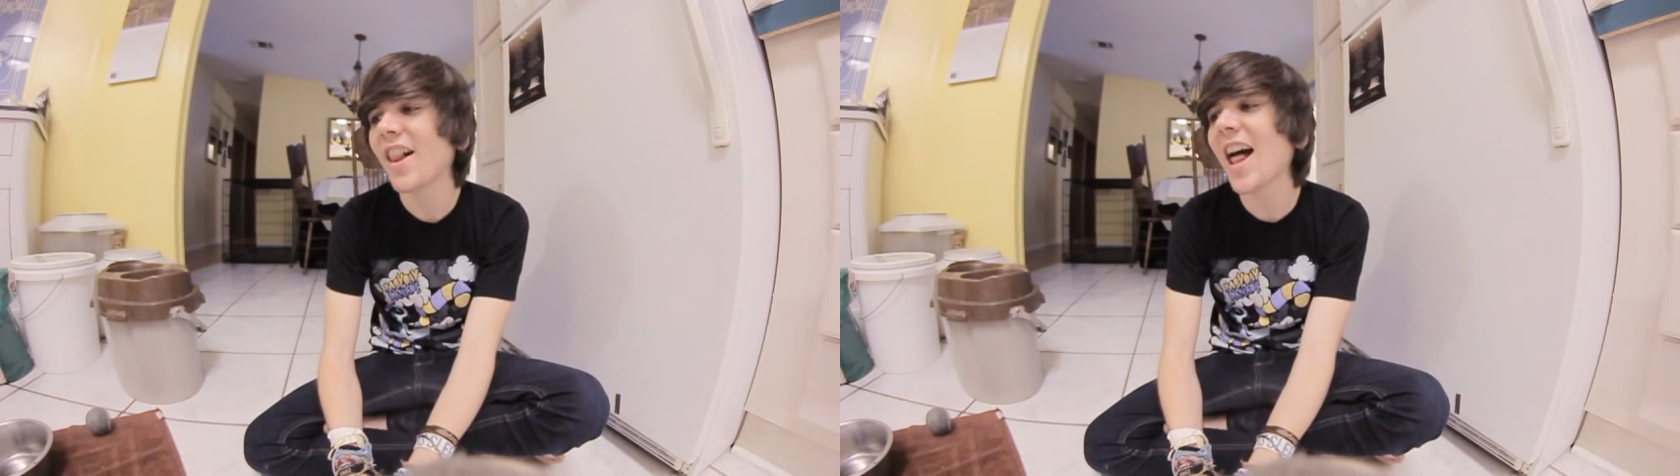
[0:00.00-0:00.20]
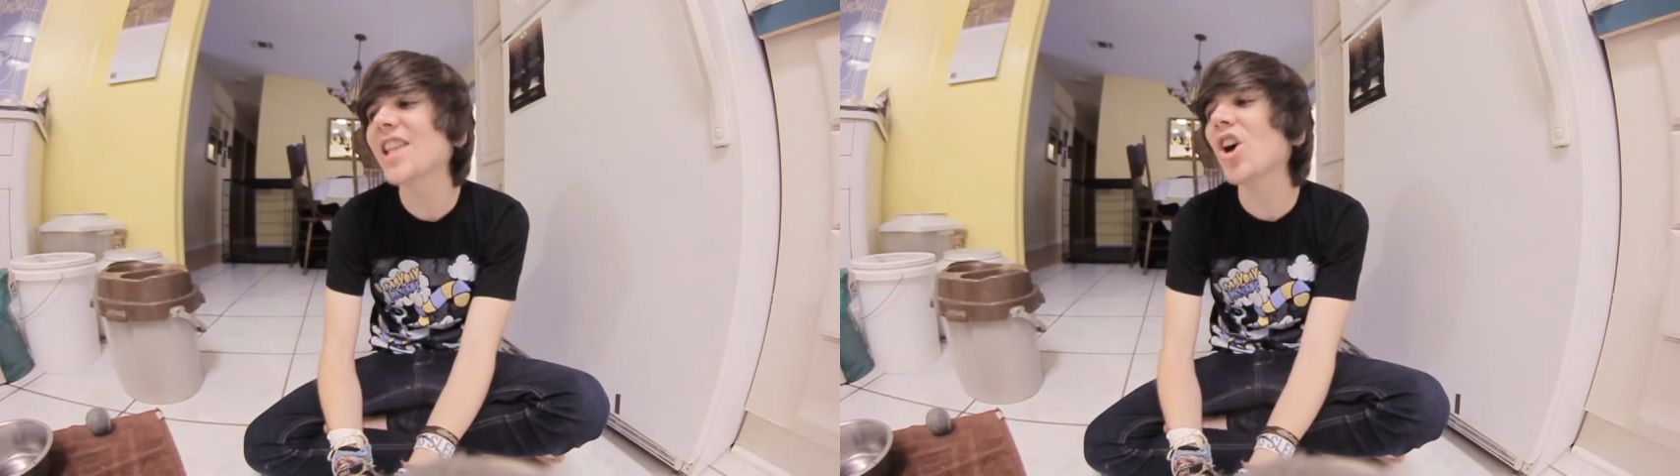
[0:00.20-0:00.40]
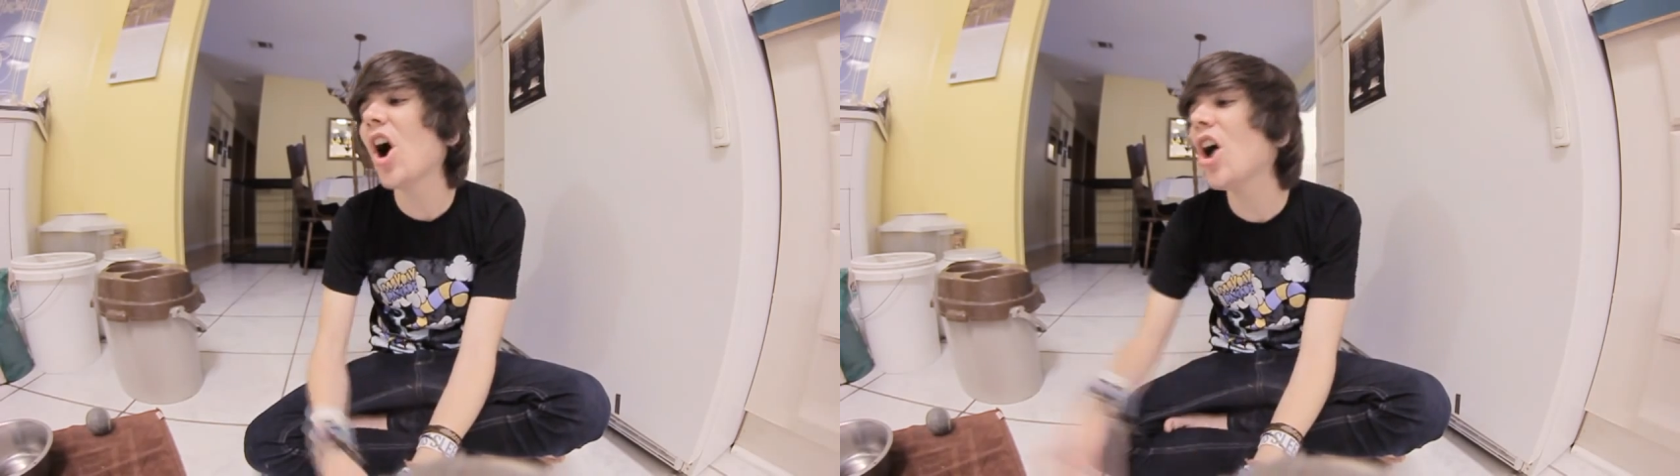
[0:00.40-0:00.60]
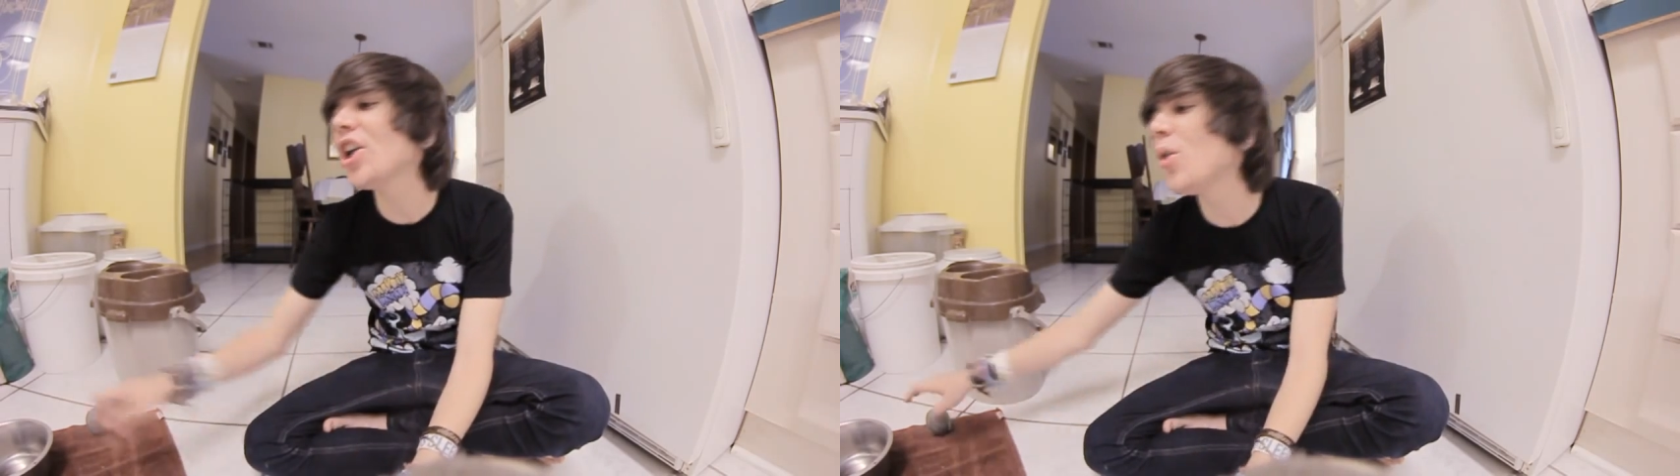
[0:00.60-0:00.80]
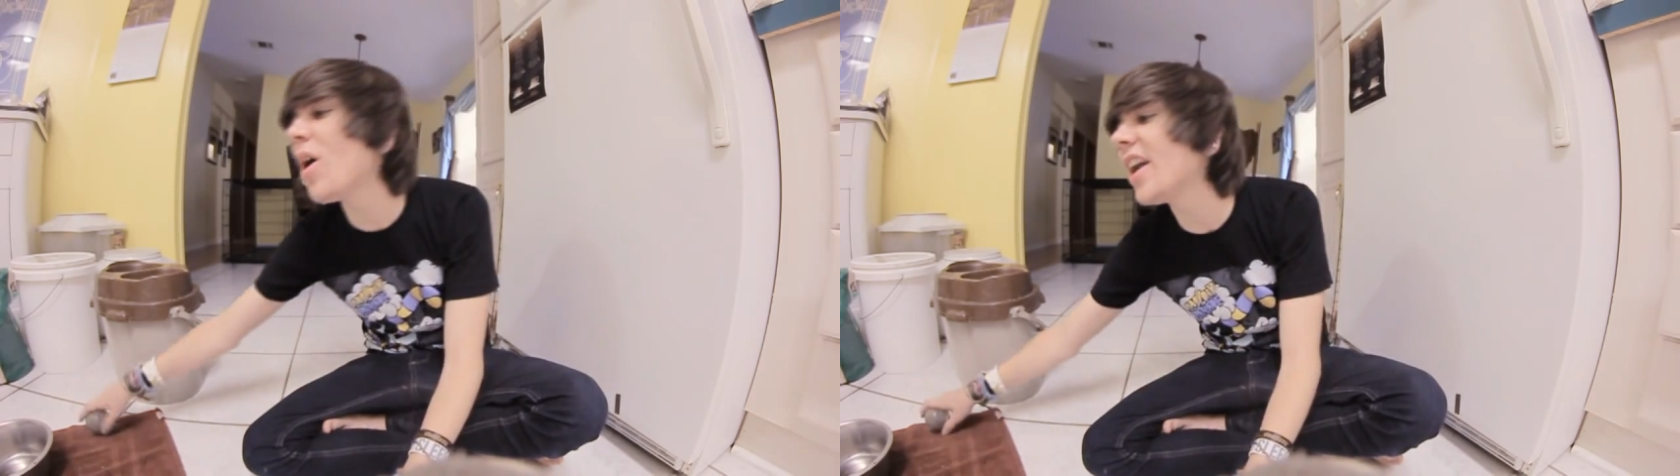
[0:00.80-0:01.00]
That's all
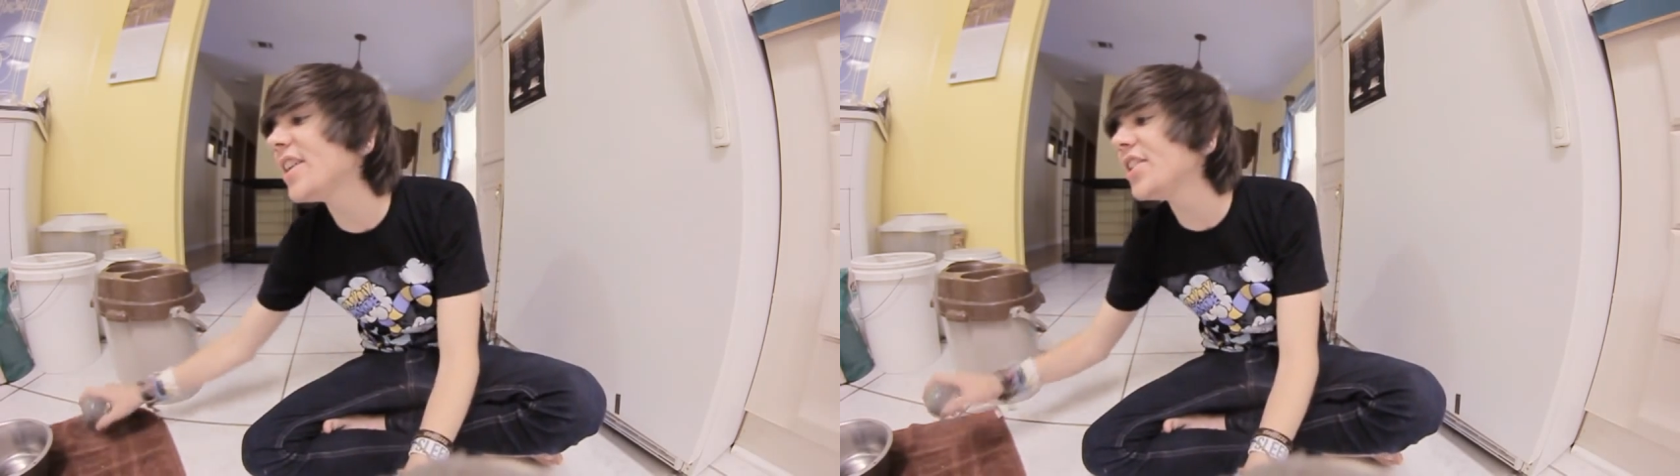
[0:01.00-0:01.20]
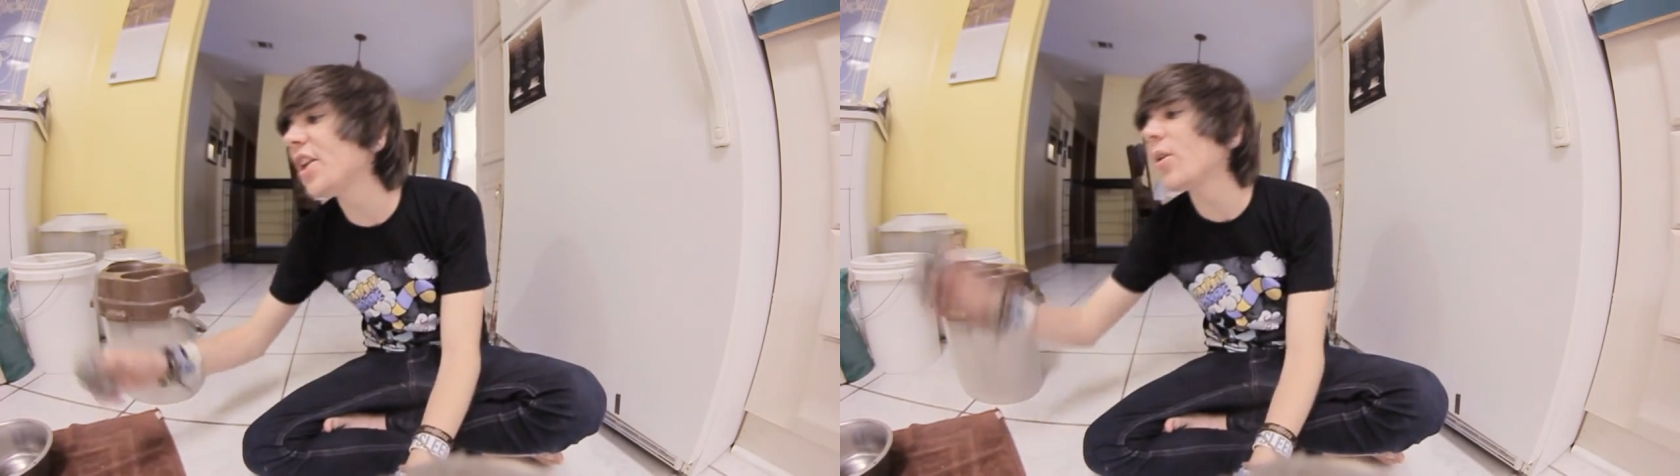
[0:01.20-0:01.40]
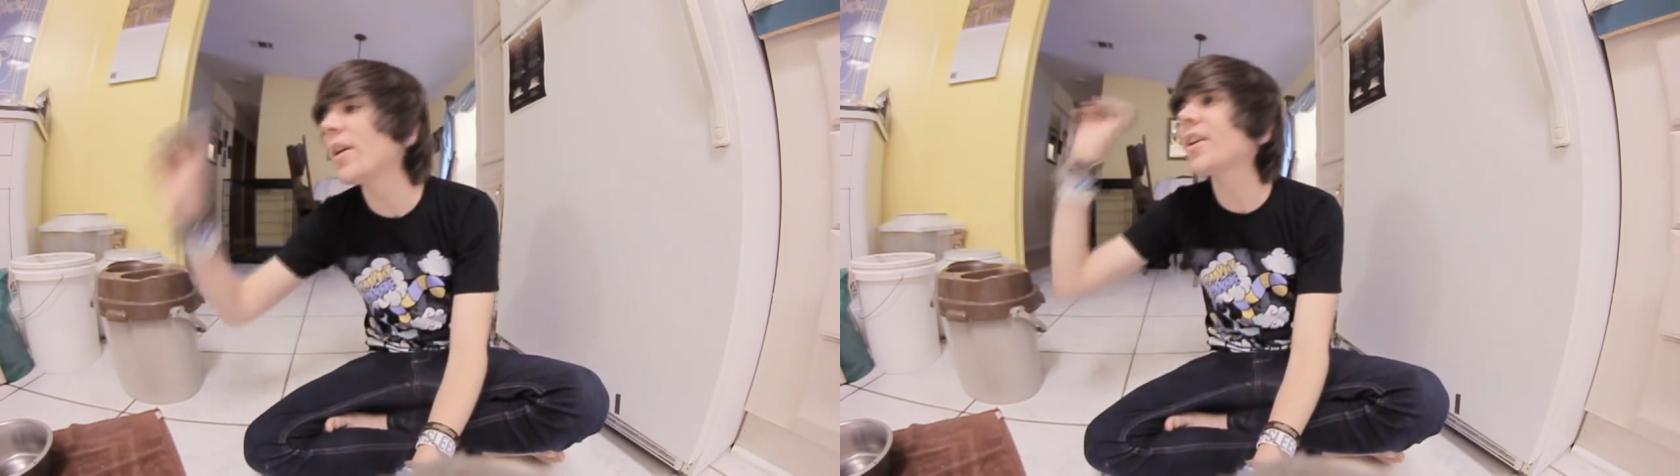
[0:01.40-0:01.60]
you want to do.